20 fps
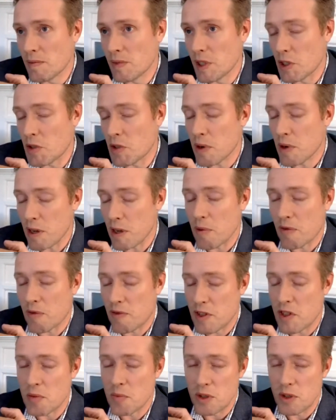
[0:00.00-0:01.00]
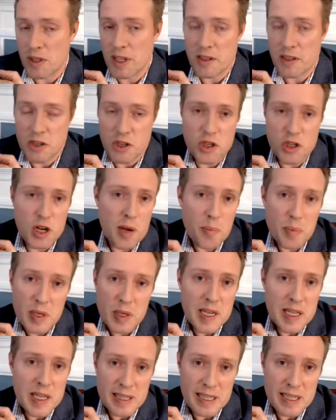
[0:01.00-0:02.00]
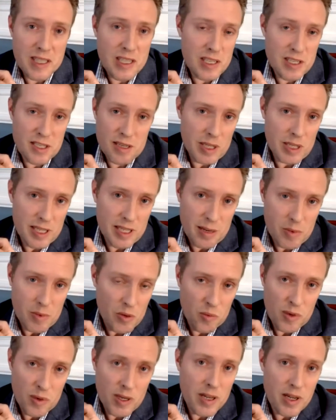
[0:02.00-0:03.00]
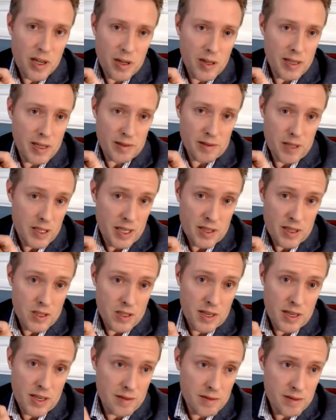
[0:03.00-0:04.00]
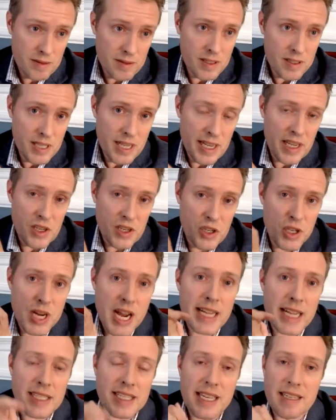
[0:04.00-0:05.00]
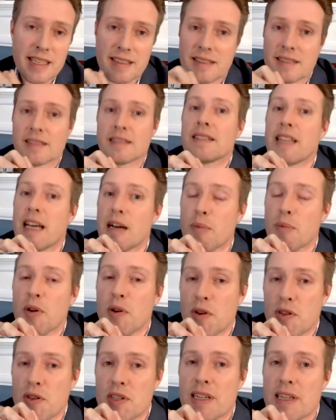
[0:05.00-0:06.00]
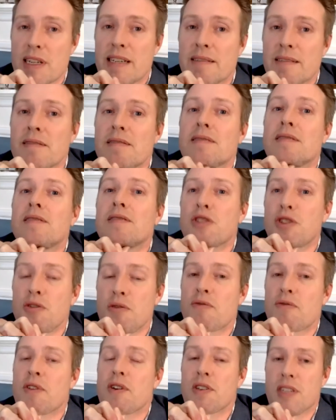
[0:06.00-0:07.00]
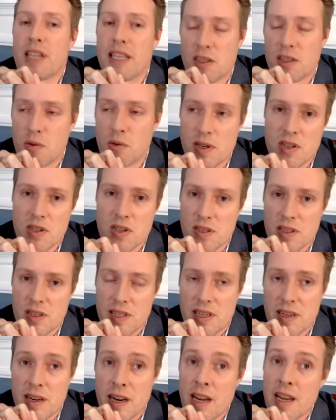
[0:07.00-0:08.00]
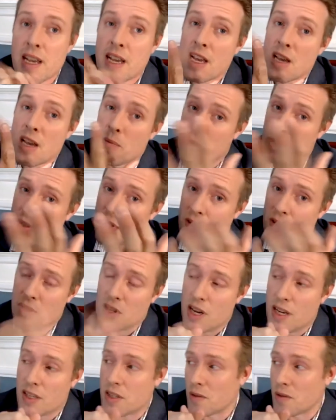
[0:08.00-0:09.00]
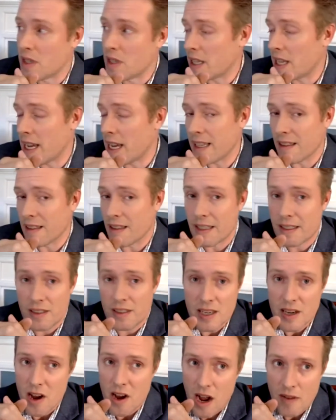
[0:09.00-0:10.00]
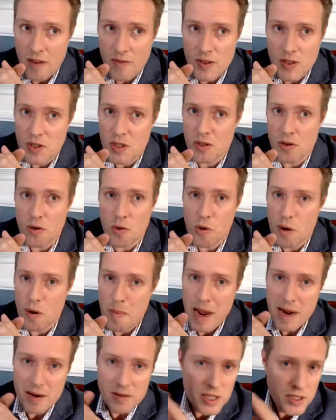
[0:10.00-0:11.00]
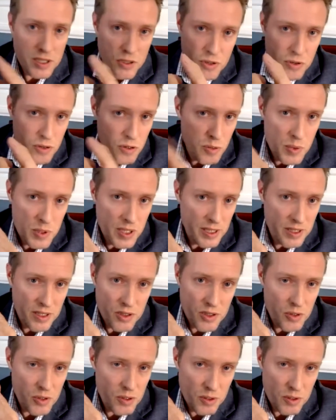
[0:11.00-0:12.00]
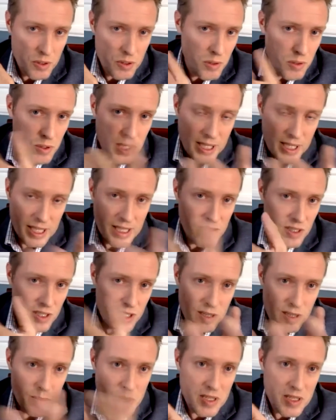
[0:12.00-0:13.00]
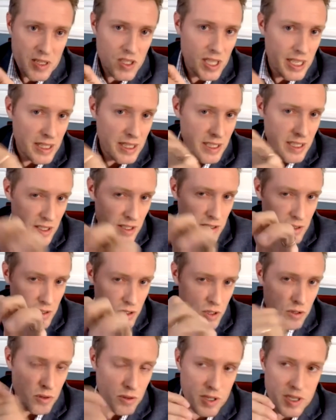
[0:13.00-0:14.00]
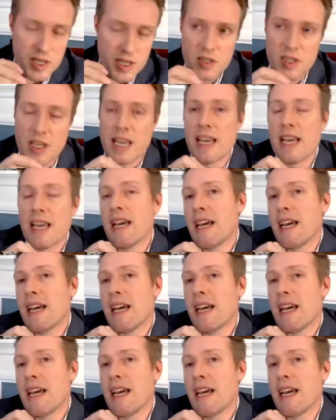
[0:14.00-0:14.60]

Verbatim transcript: it's probably feasible that they're jumpy and they see somebody come to the window. They're they're going to start taking shots at that person and shoot first, ask questions later. Pistols also indicate likely an officer or mounted troops like the dragoons. That gives us some insight. These little stories,